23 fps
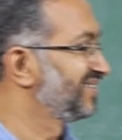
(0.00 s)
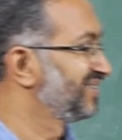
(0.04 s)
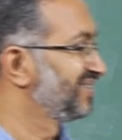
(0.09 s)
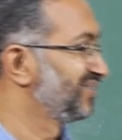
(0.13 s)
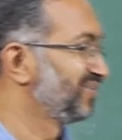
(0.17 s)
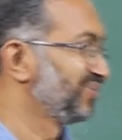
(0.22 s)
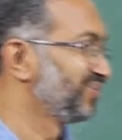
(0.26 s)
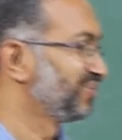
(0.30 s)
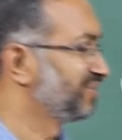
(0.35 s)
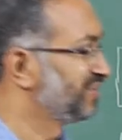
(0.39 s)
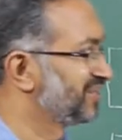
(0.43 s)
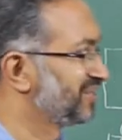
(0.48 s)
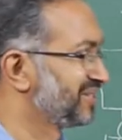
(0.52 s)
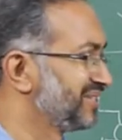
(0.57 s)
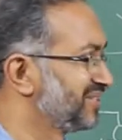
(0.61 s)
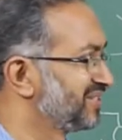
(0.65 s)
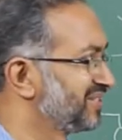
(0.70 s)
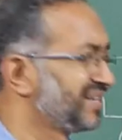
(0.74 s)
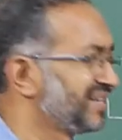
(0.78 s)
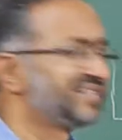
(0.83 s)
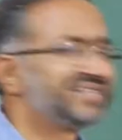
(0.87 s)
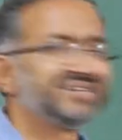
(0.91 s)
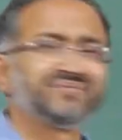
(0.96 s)
No questions.
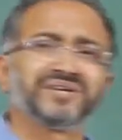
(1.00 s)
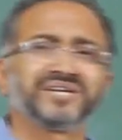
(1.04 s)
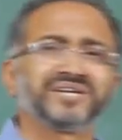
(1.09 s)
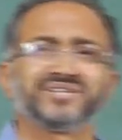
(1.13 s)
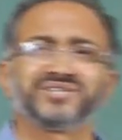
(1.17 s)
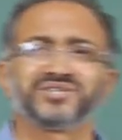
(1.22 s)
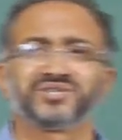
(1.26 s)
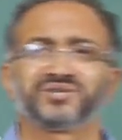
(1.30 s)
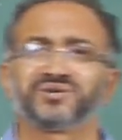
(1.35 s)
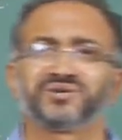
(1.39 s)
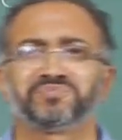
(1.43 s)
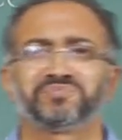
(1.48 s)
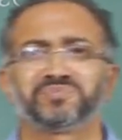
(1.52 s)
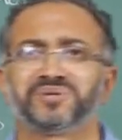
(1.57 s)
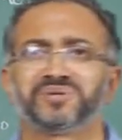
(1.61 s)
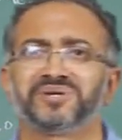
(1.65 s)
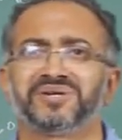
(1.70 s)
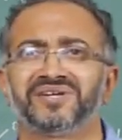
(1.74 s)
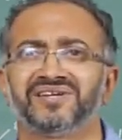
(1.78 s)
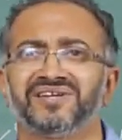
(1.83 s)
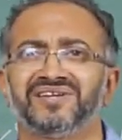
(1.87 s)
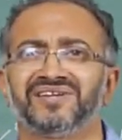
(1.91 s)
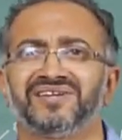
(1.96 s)
I think we can stop.
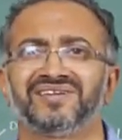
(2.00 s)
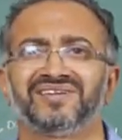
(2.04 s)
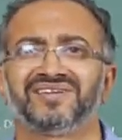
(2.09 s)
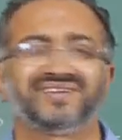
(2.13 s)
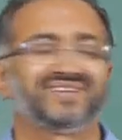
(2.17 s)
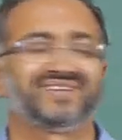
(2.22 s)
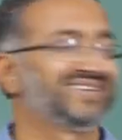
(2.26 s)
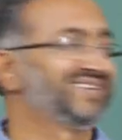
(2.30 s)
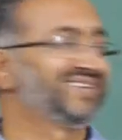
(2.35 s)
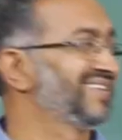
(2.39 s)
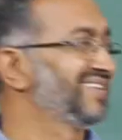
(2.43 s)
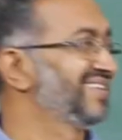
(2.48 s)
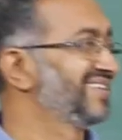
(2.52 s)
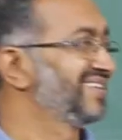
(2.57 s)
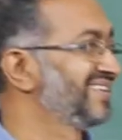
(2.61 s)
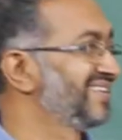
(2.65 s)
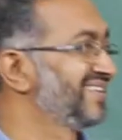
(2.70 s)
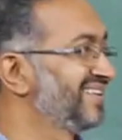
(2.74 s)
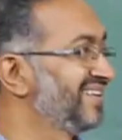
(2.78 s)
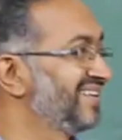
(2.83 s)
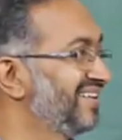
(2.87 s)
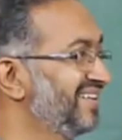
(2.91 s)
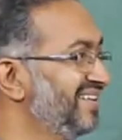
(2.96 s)

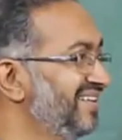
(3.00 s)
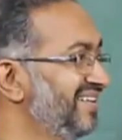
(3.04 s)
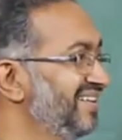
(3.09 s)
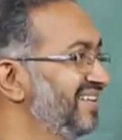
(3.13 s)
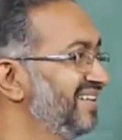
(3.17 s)
Huh?